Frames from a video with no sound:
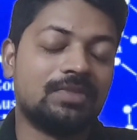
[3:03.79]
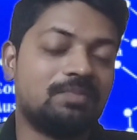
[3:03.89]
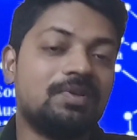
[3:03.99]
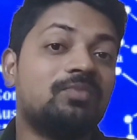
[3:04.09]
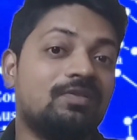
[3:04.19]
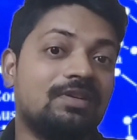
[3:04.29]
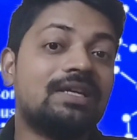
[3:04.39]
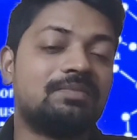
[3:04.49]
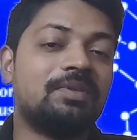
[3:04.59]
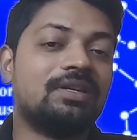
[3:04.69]
These people will
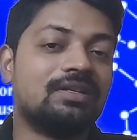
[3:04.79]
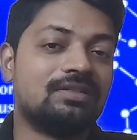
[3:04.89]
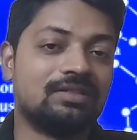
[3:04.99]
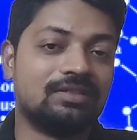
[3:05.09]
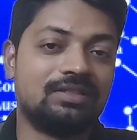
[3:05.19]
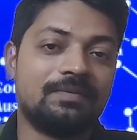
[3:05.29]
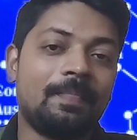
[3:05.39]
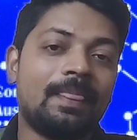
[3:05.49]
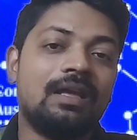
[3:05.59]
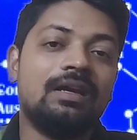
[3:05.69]
experience it.
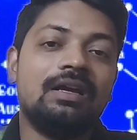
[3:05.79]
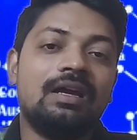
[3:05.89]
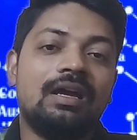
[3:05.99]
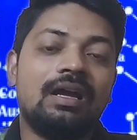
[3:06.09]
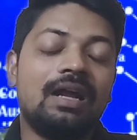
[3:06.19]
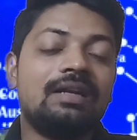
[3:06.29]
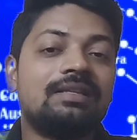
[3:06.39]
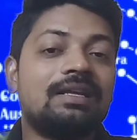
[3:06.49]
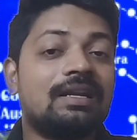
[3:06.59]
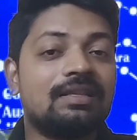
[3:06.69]

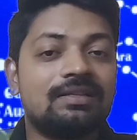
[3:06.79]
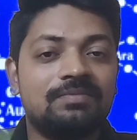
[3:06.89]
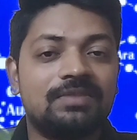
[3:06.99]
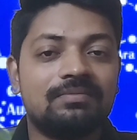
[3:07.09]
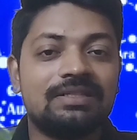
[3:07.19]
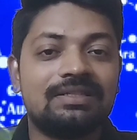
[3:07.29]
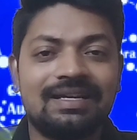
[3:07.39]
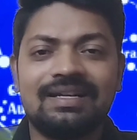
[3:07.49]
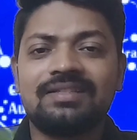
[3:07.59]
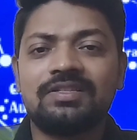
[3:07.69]
And the another symptom is
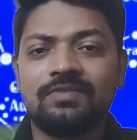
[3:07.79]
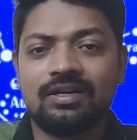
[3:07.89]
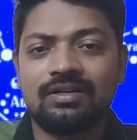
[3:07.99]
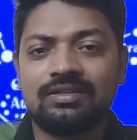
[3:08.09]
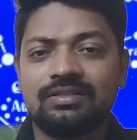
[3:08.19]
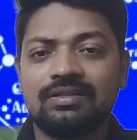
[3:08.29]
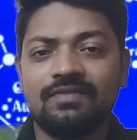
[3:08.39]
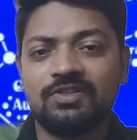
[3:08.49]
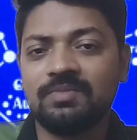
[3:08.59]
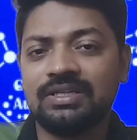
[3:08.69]
aggressive thoughts,
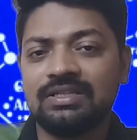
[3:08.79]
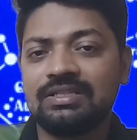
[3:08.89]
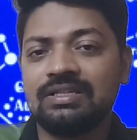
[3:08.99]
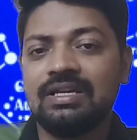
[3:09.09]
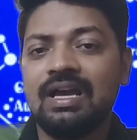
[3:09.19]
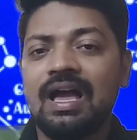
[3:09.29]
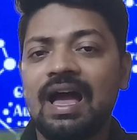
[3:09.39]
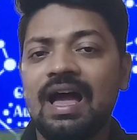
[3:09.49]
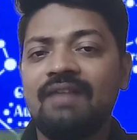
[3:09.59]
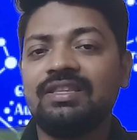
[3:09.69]
which means
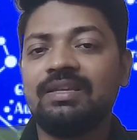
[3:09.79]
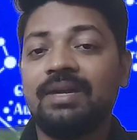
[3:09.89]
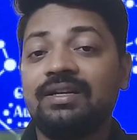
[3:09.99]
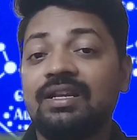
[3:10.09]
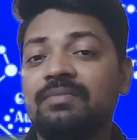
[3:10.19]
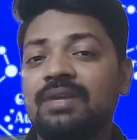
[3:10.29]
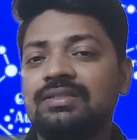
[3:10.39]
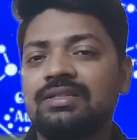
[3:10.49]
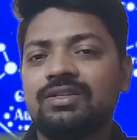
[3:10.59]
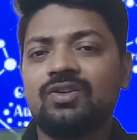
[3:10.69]
having the mental
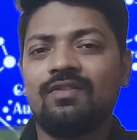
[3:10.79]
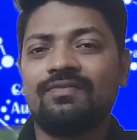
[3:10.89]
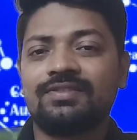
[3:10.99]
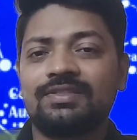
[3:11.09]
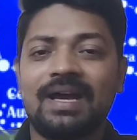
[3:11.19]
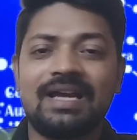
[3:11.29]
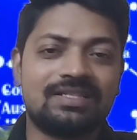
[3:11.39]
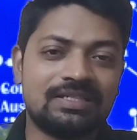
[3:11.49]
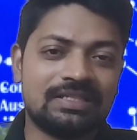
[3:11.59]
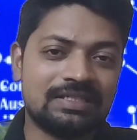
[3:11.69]
imagery of
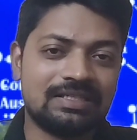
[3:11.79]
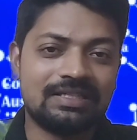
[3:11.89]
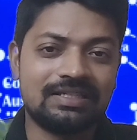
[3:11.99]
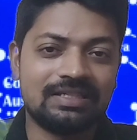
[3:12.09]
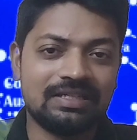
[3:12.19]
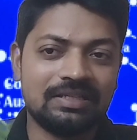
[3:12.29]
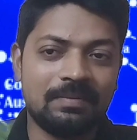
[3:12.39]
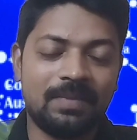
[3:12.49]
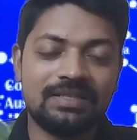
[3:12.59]
smashing, kicking,